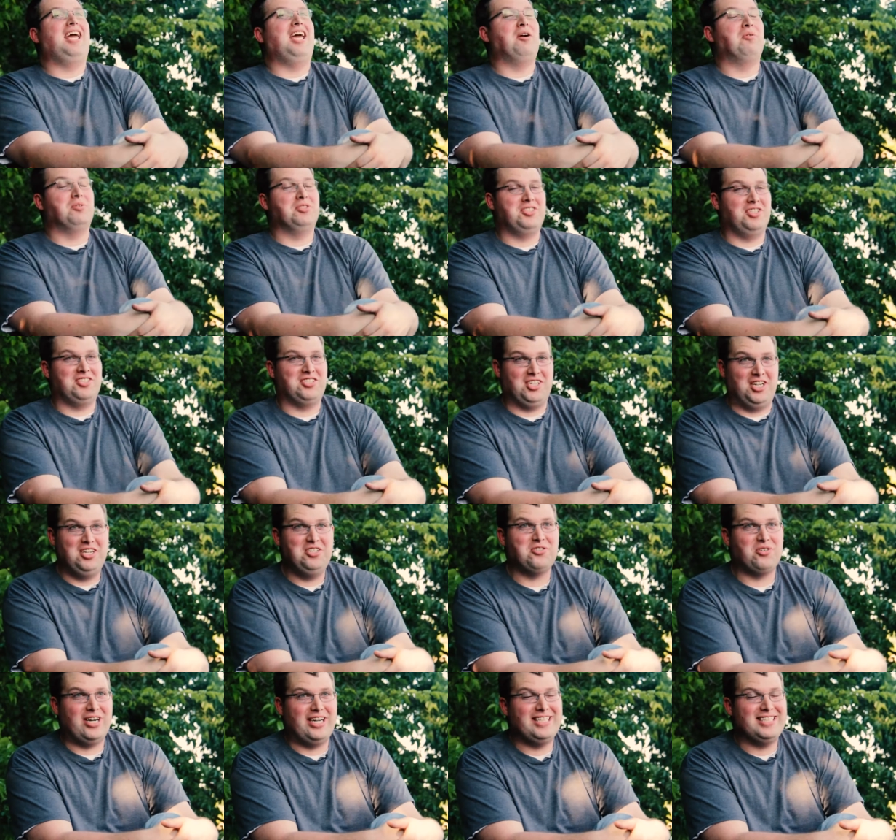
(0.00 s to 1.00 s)
It was a
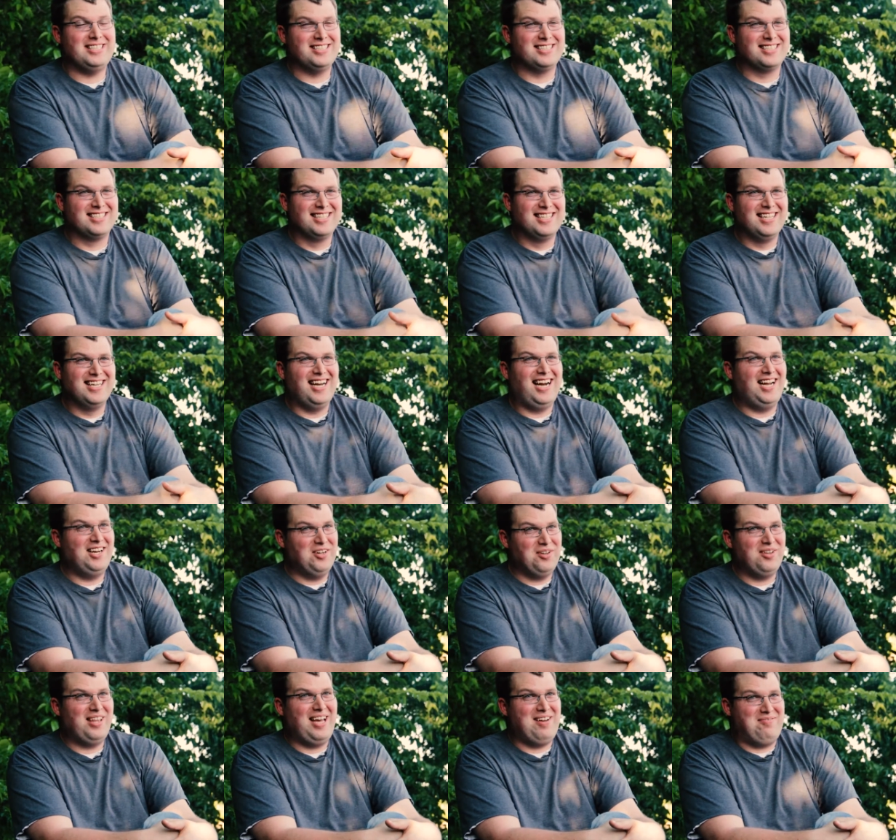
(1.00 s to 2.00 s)
sundress. I
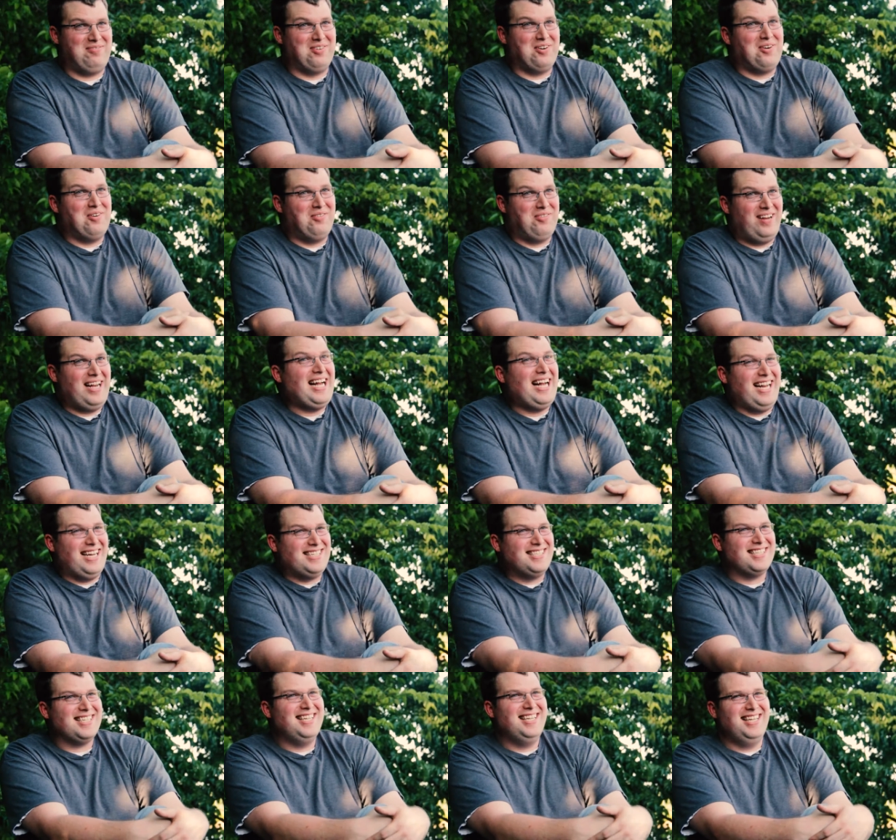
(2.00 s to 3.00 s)
know that for a
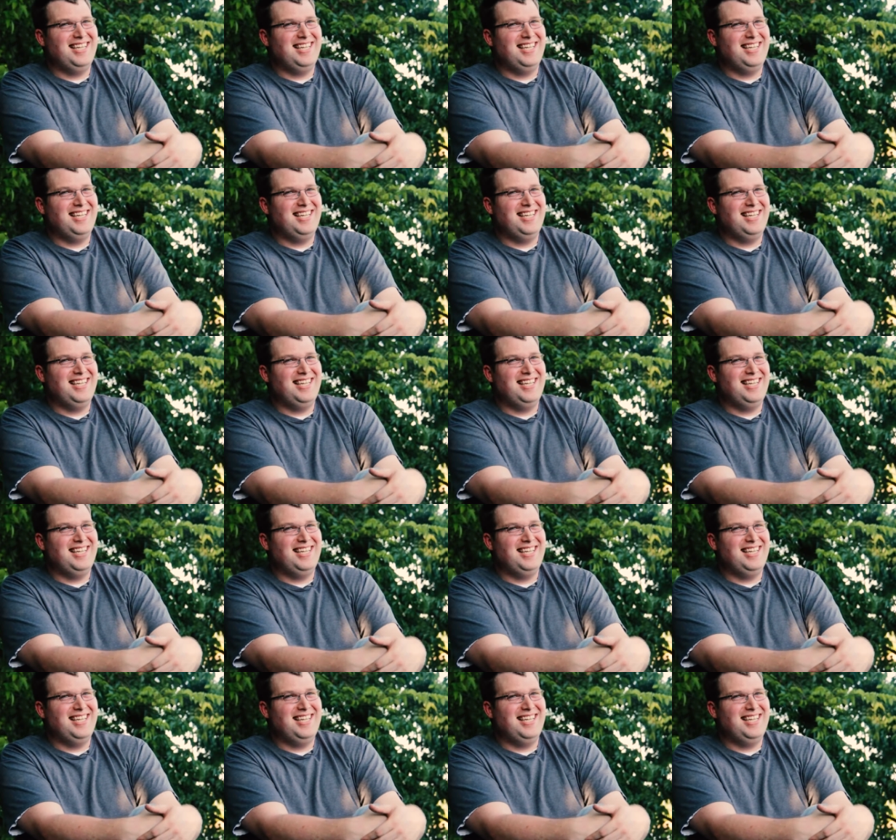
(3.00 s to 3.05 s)
fact.